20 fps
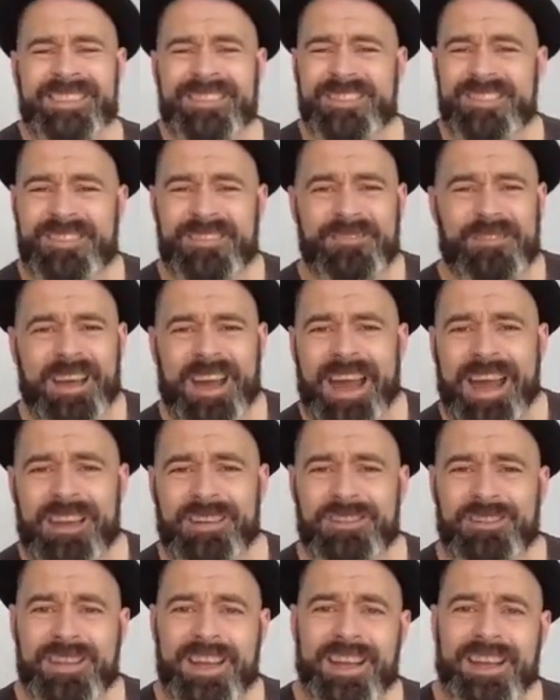so
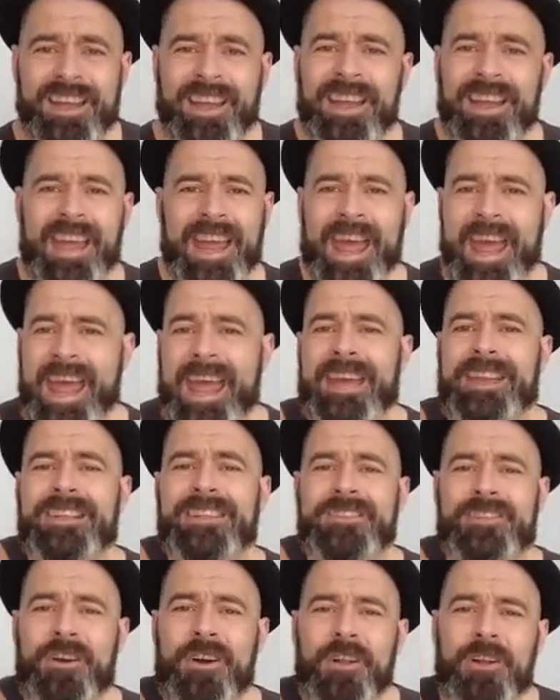hashtag
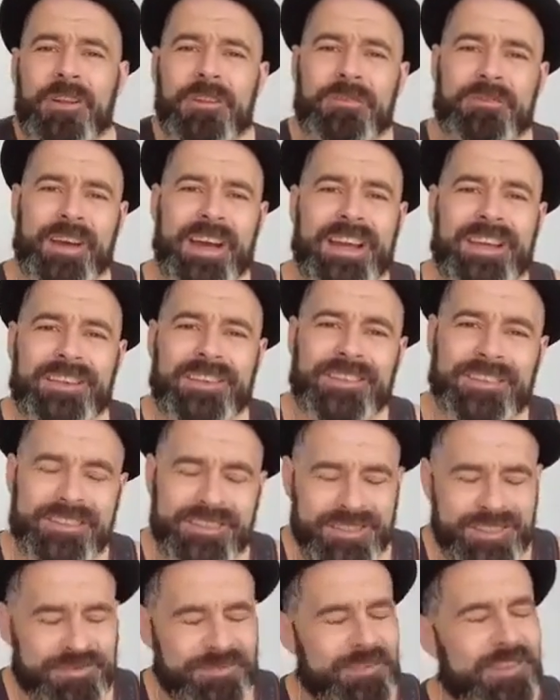end all
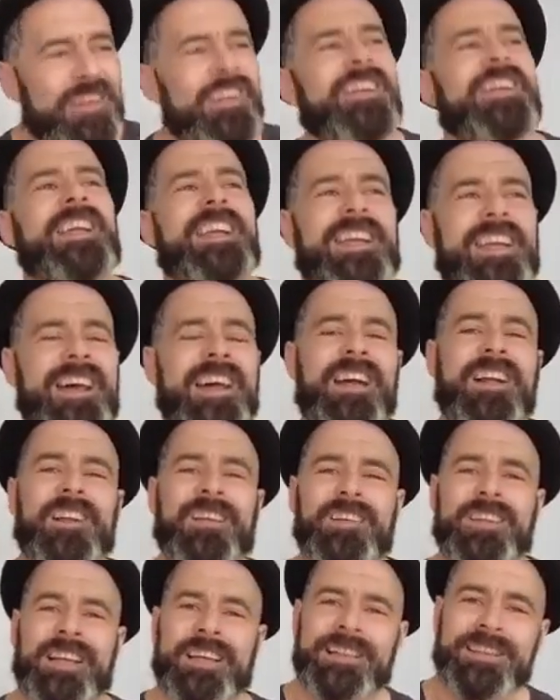violence. Fucking
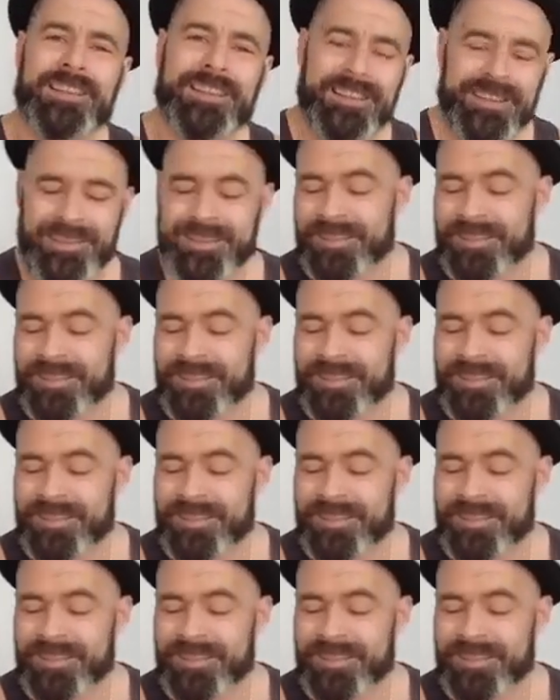hell, like